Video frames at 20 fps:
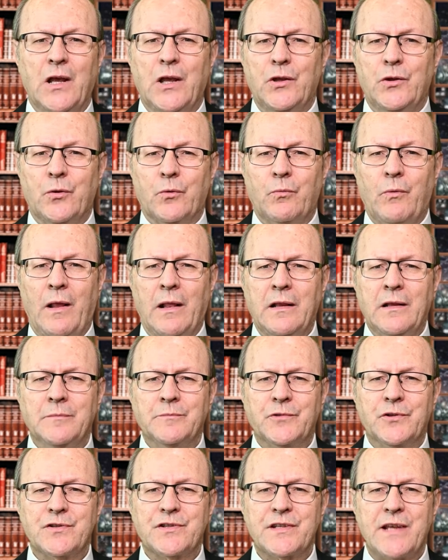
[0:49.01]
You're welcome
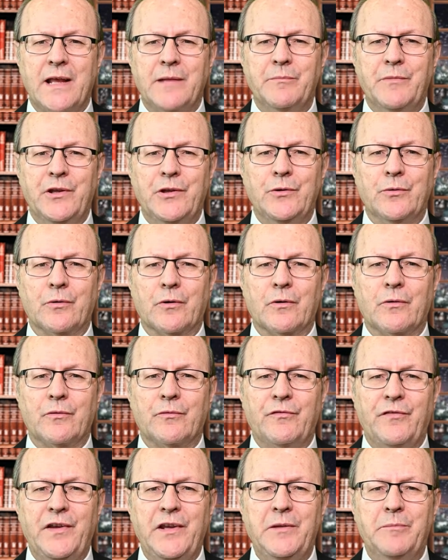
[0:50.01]
to send me your
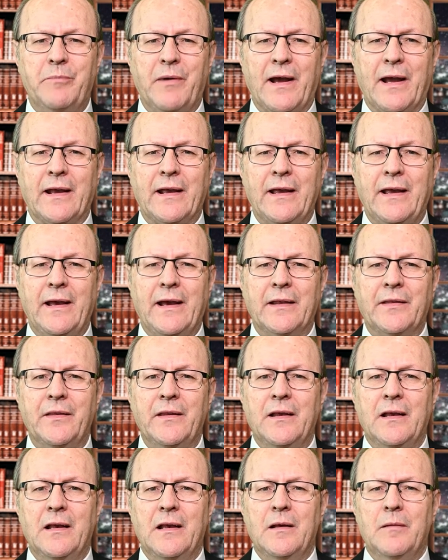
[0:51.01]
feedback at
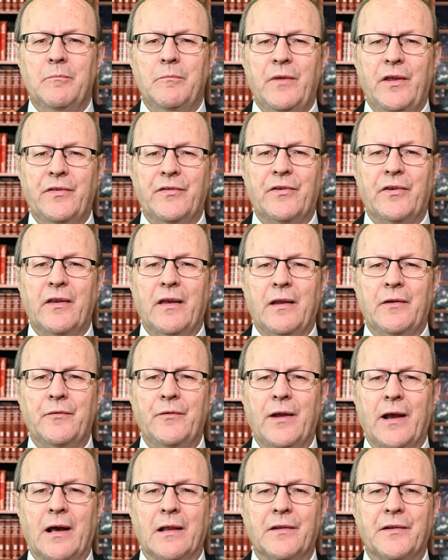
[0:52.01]

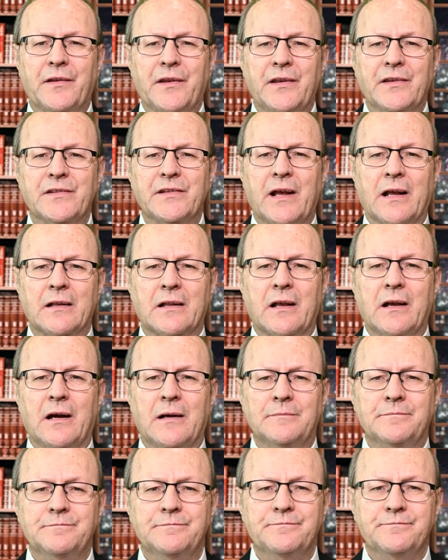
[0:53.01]

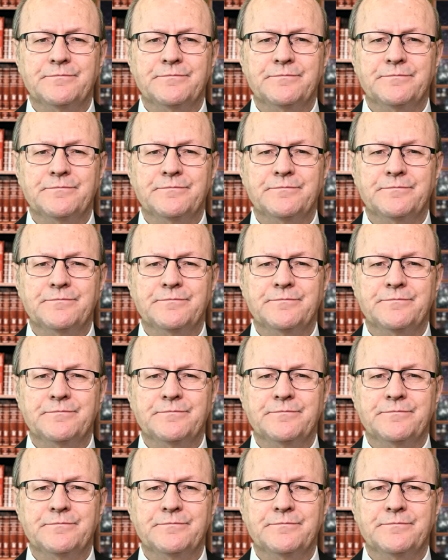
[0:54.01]
mythsandrealities.com.